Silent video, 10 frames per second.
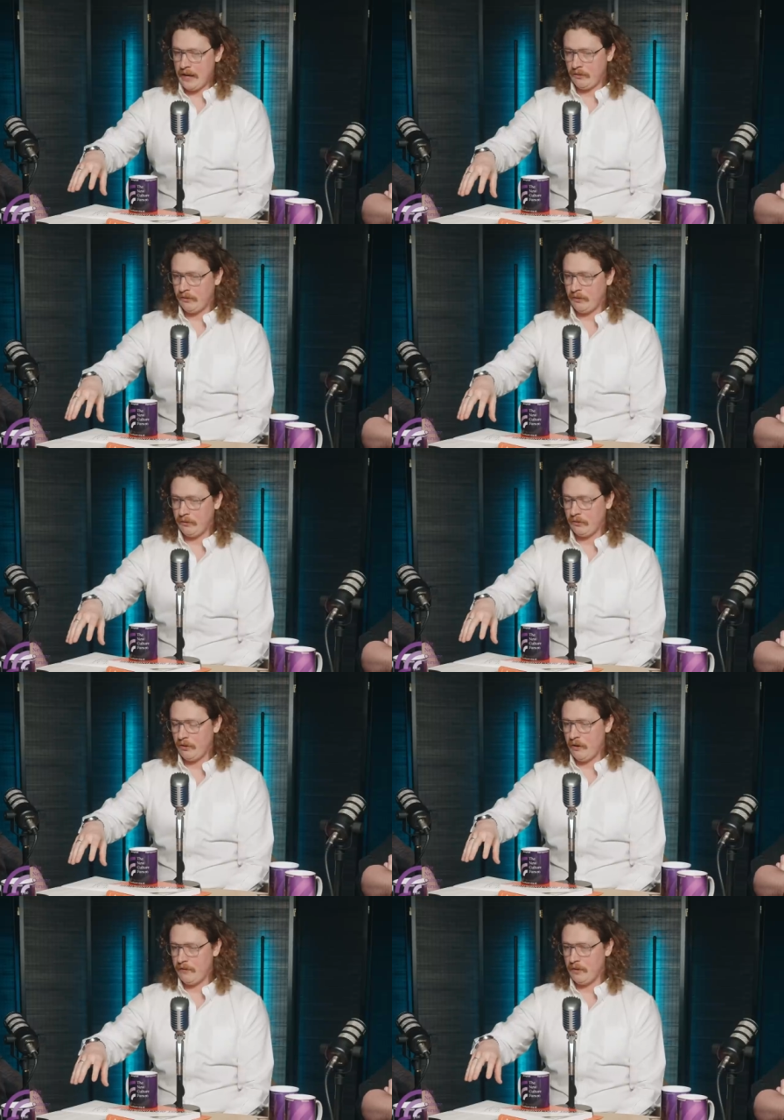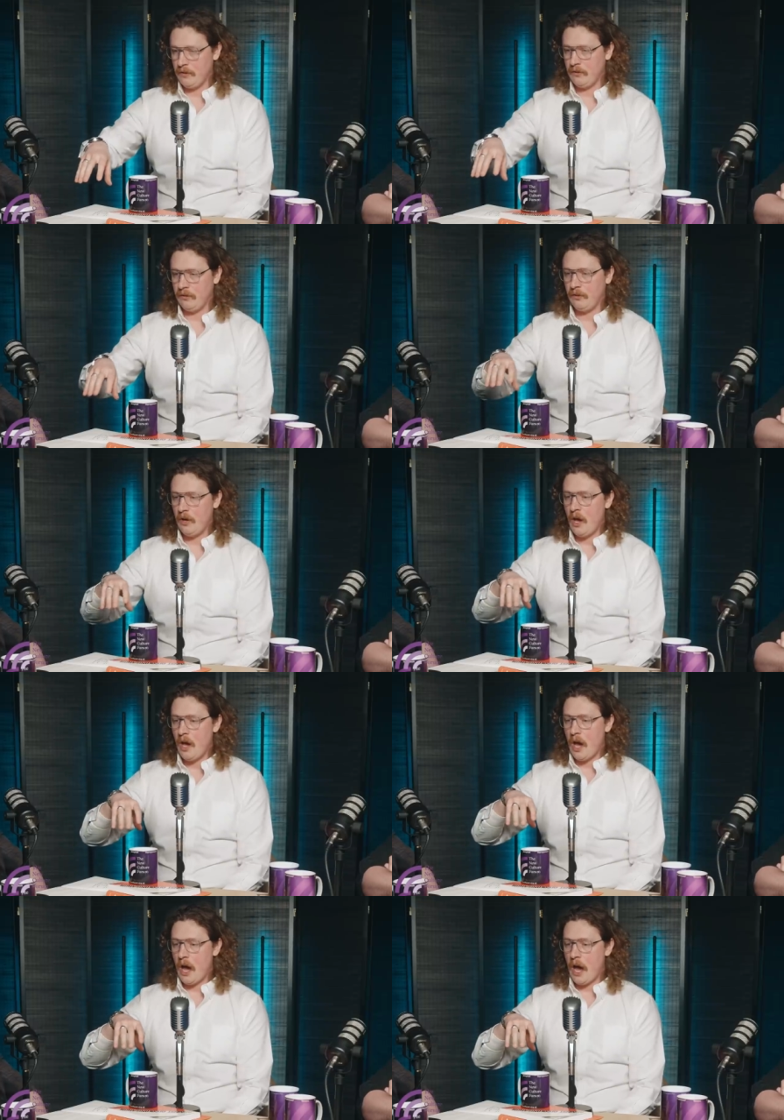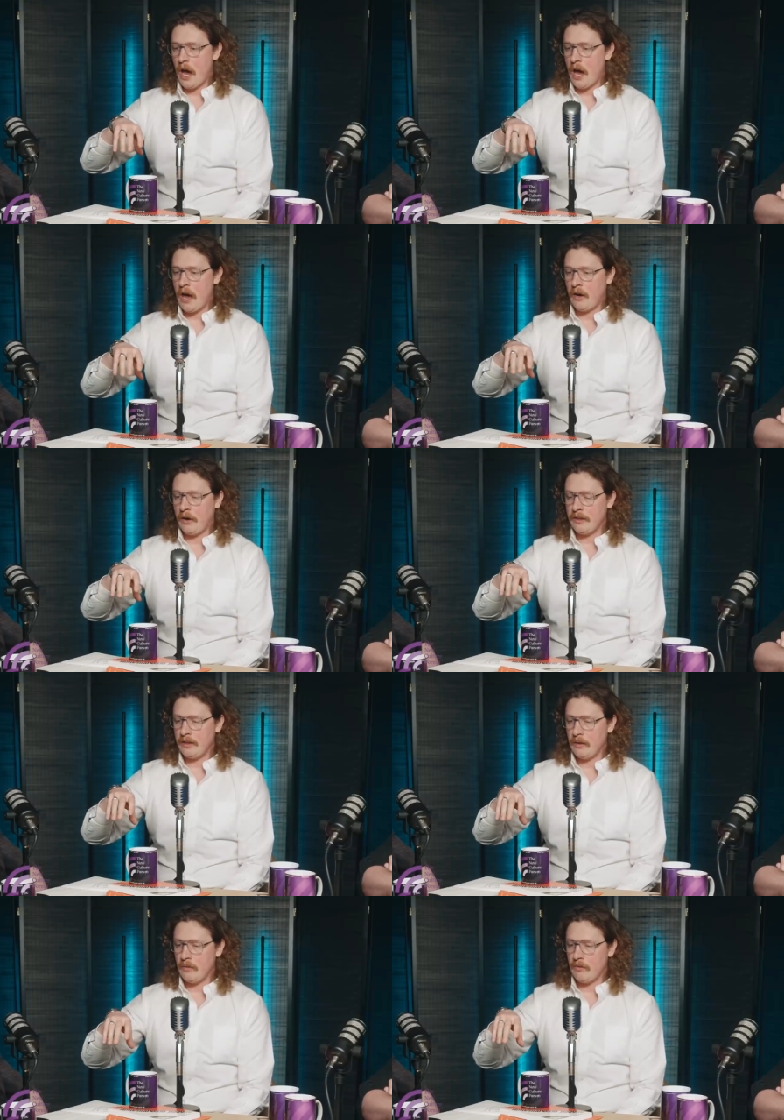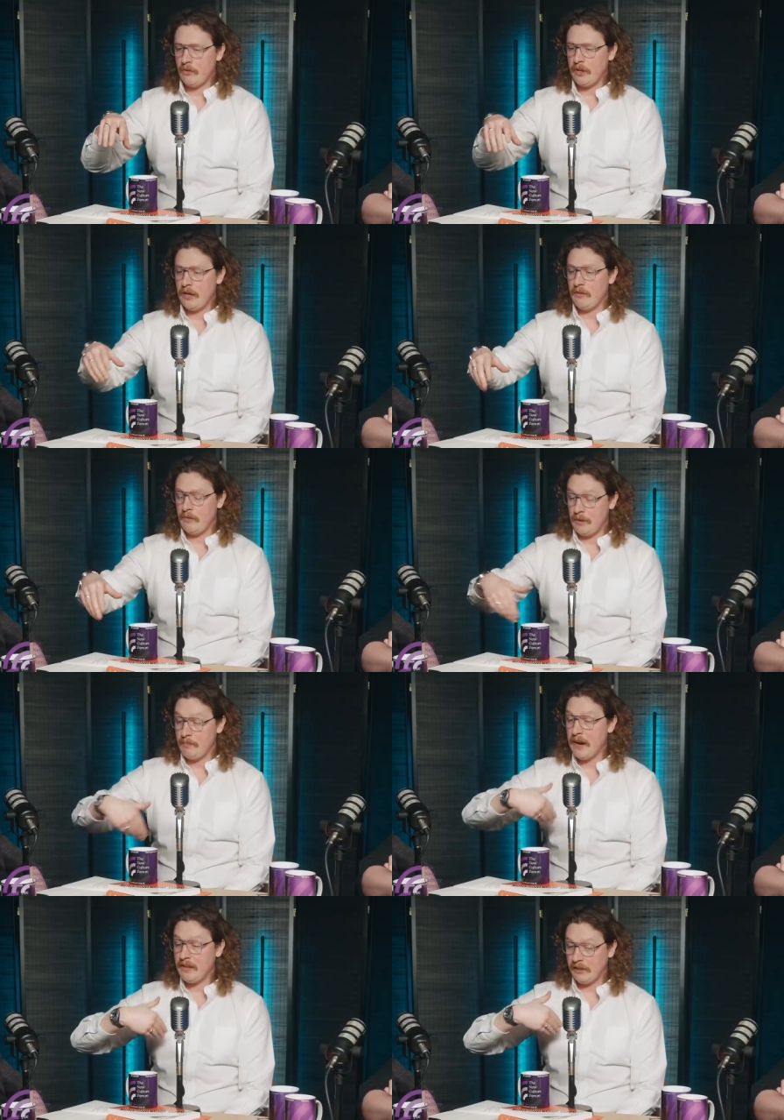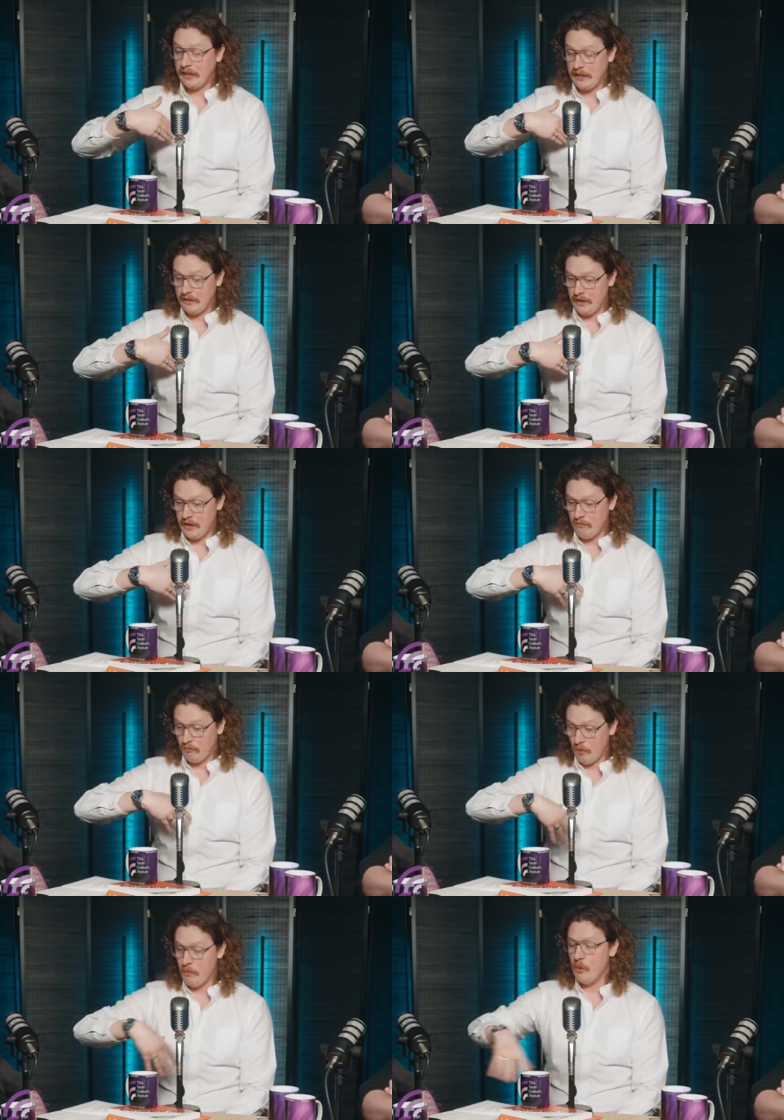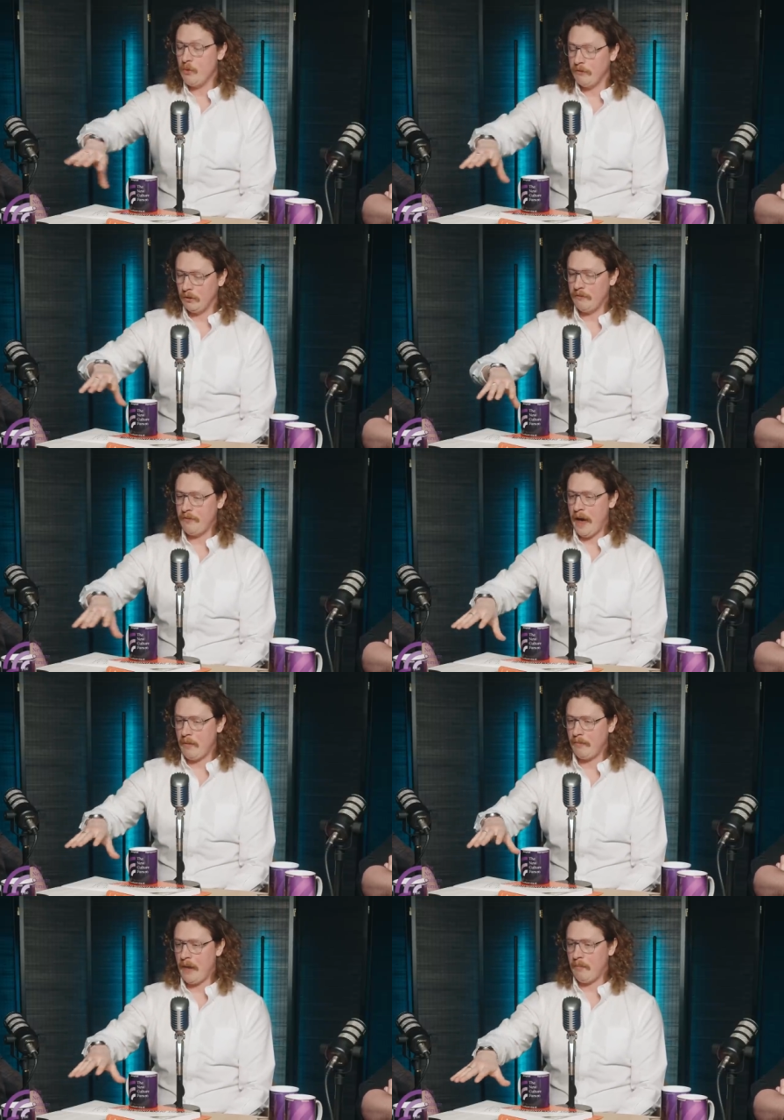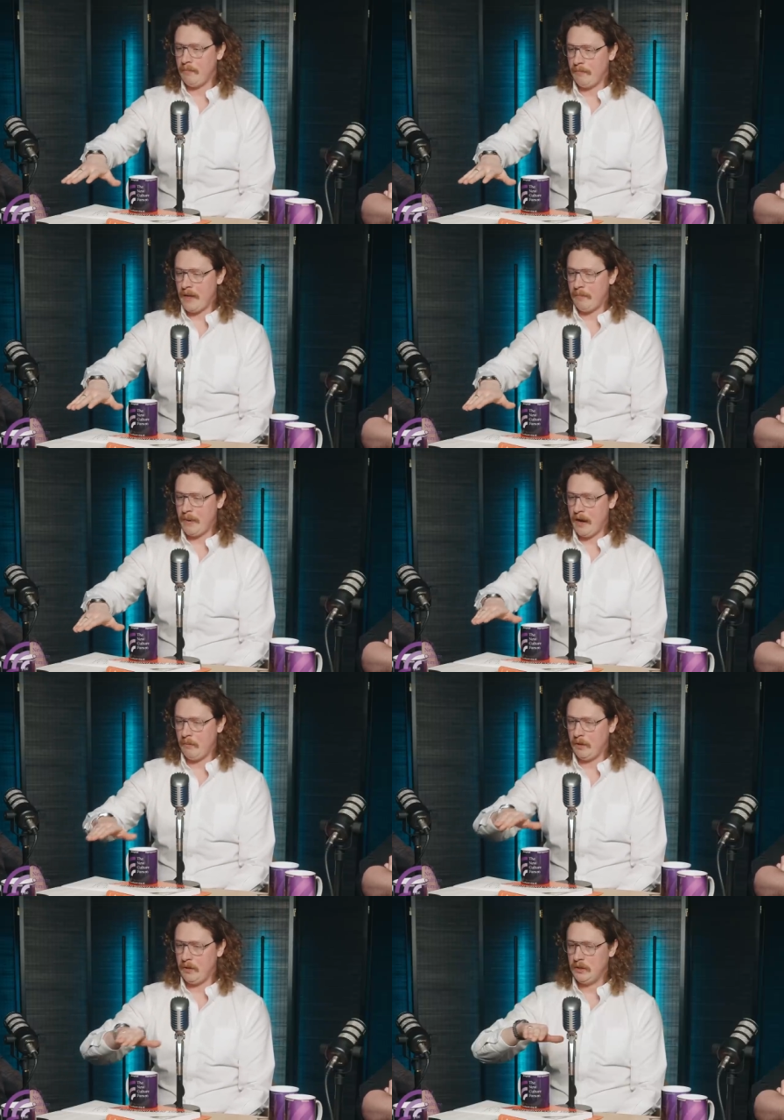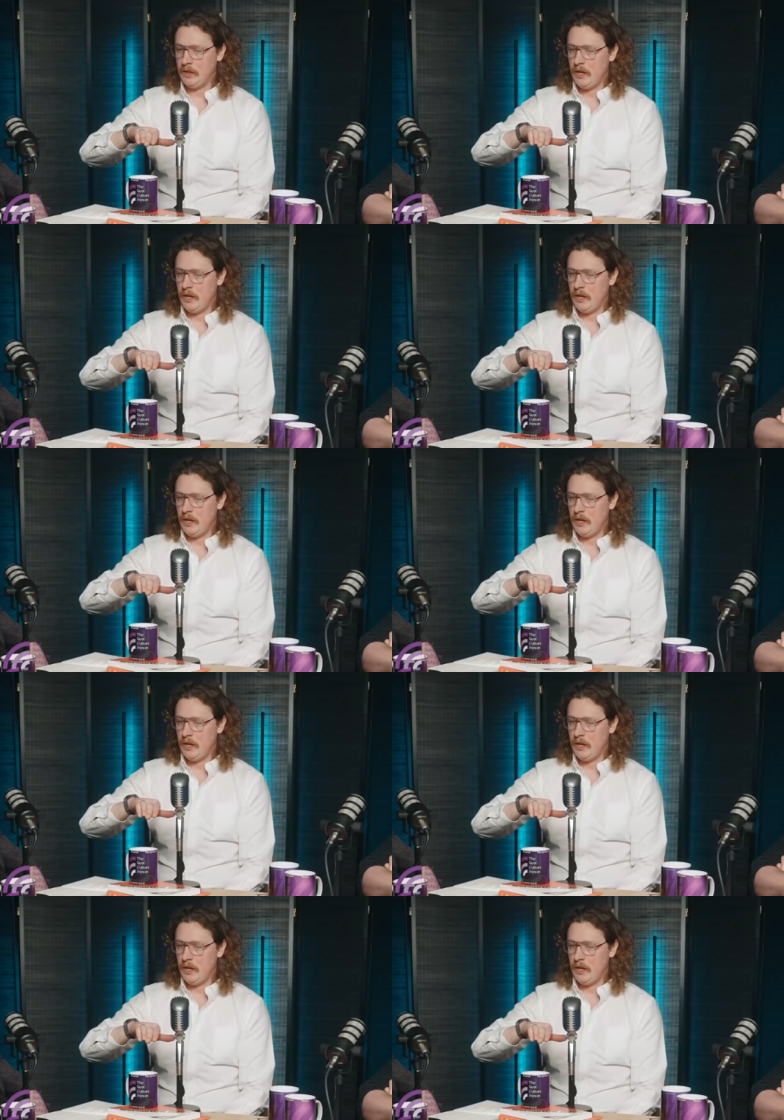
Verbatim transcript: hands of civil servants, and I think the the basically the removal of that that that power